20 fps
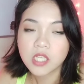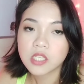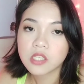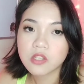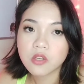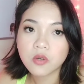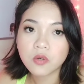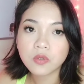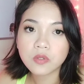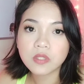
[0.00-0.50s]

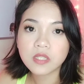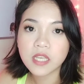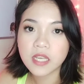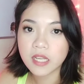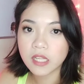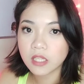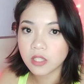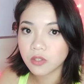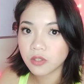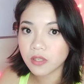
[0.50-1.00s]
So
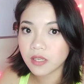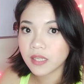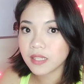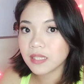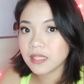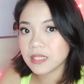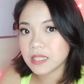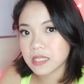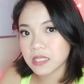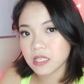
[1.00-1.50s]
take a look
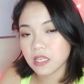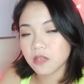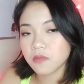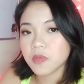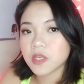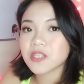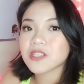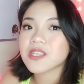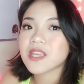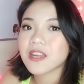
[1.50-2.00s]
and
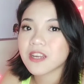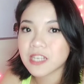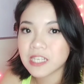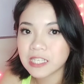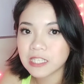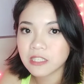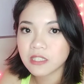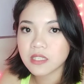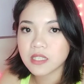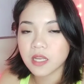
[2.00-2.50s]
listen because
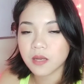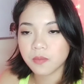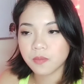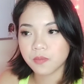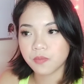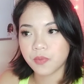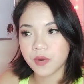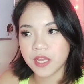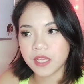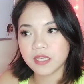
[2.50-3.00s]
here's a
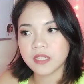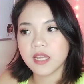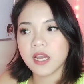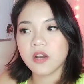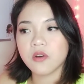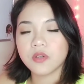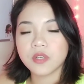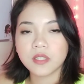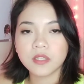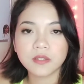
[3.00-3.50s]

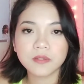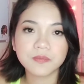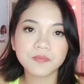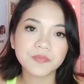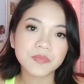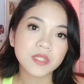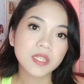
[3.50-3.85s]
breakdown.